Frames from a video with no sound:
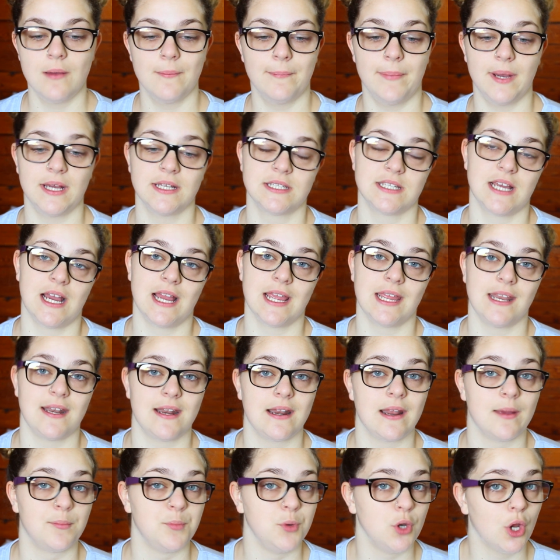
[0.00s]
but I
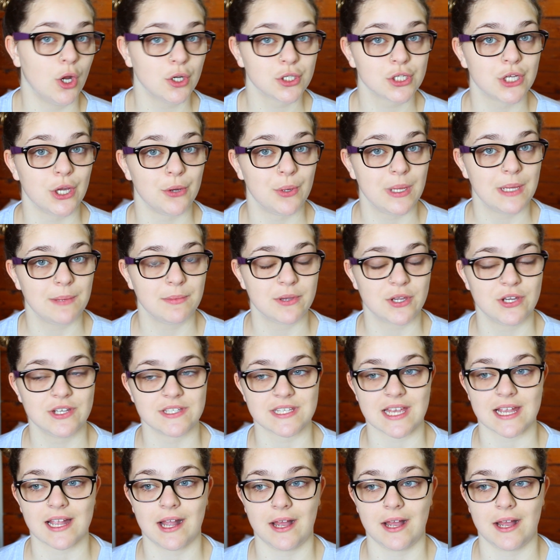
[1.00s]
ended up not going because I